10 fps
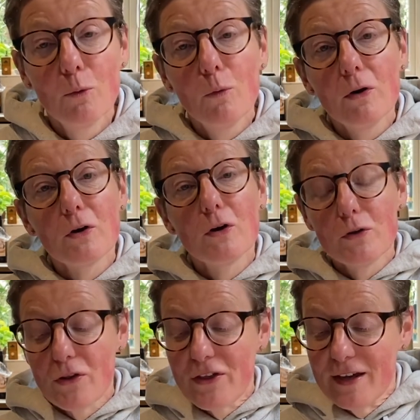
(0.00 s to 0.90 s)
What
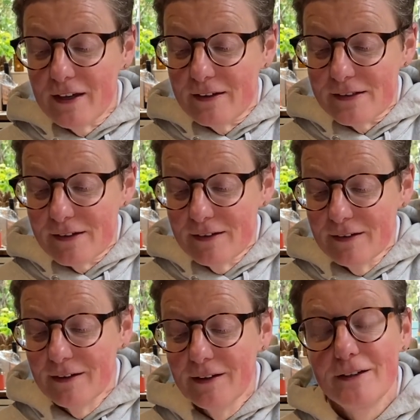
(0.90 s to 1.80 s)
good things
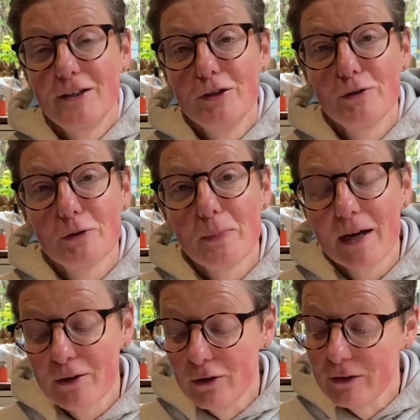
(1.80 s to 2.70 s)
can you look
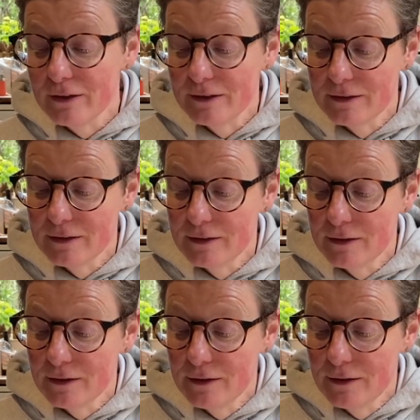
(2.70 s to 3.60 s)
back on?
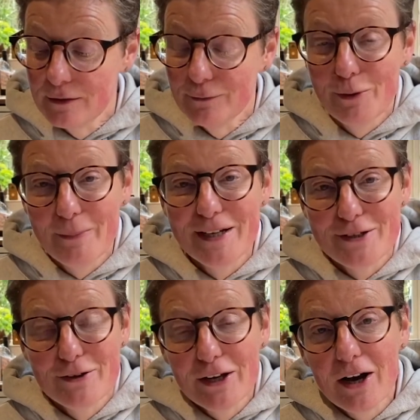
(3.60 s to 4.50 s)
What made
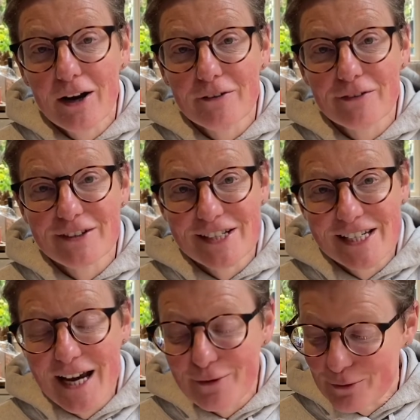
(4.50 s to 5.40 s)
you laugh and
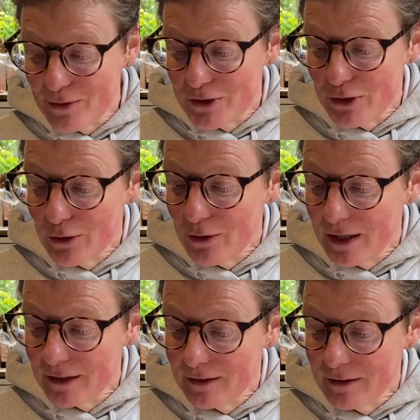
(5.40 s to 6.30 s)
shout with
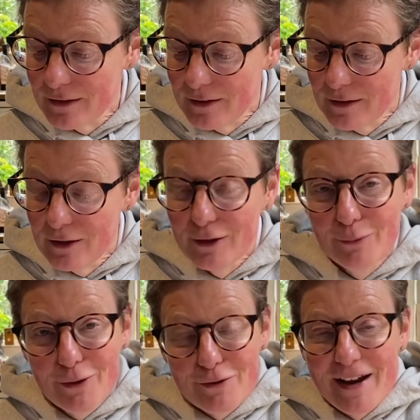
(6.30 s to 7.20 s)
joy?
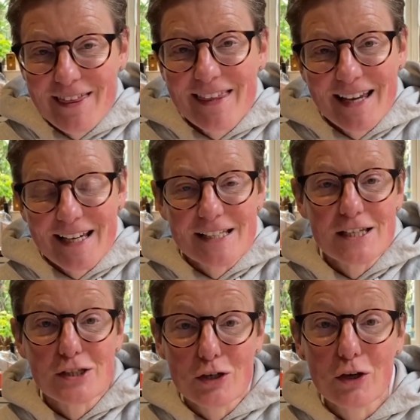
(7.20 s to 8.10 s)
What great things
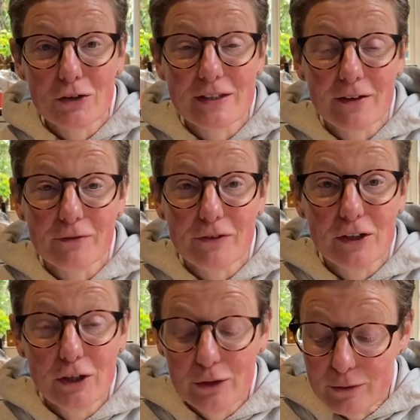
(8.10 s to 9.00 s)
has God done for
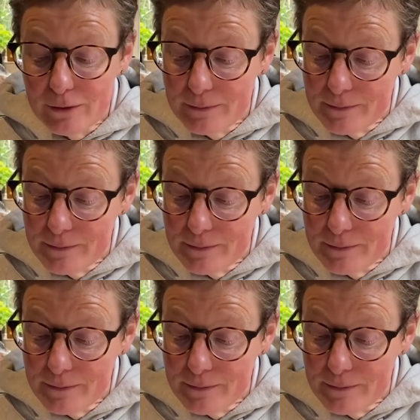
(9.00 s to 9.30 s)
you?